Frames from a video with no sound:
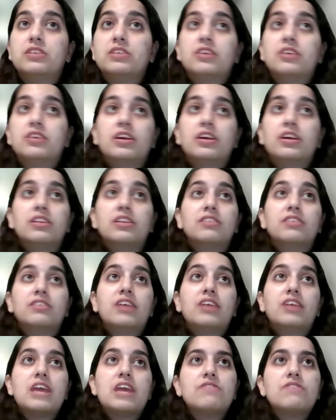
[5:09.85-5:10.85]
And
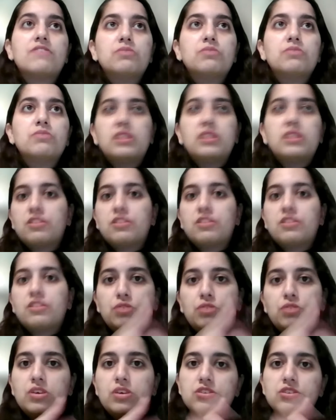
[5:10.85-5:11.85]
even within the few
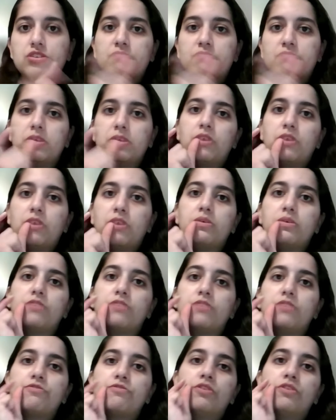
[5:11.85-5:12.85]
years of me going
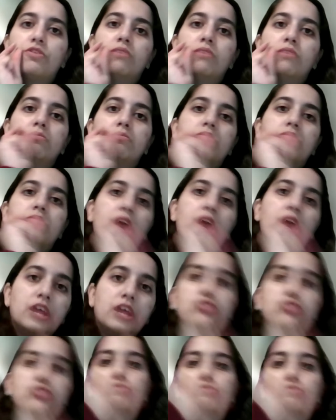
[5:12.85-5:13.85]
from high
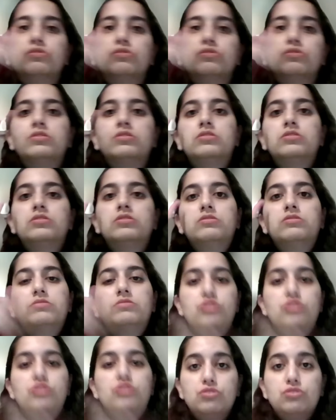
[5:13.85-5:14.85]
school
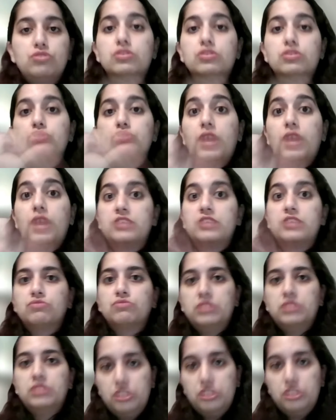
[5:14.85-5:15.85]
student to high school
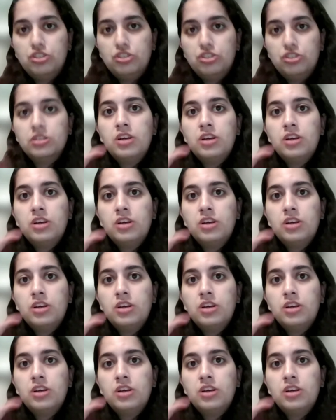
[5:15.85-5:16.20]
teacher,